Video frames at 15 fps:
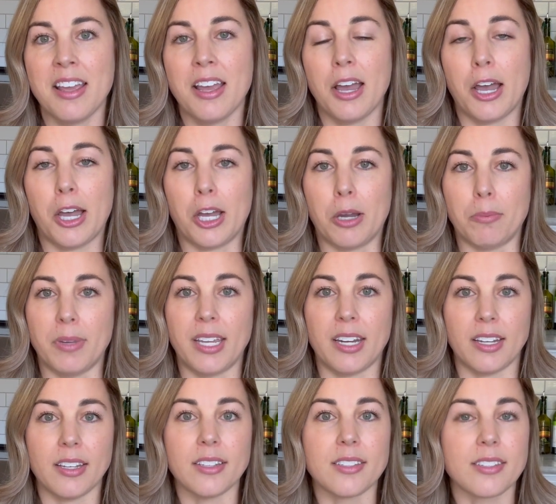It
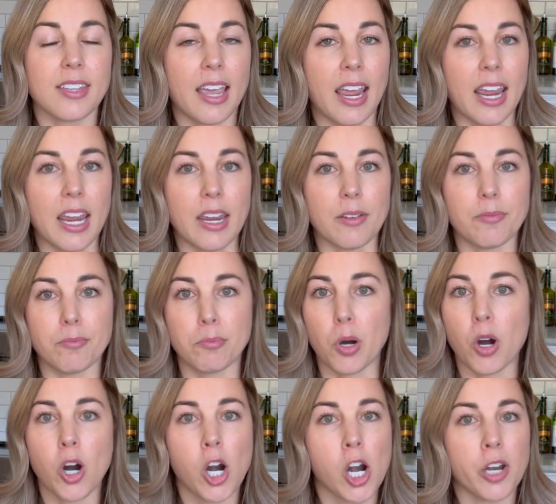is a
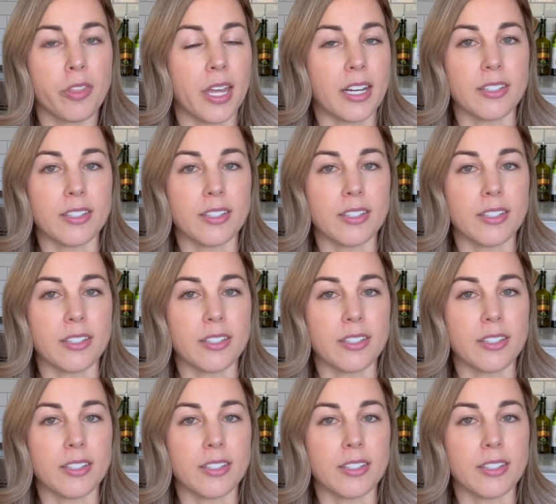bar that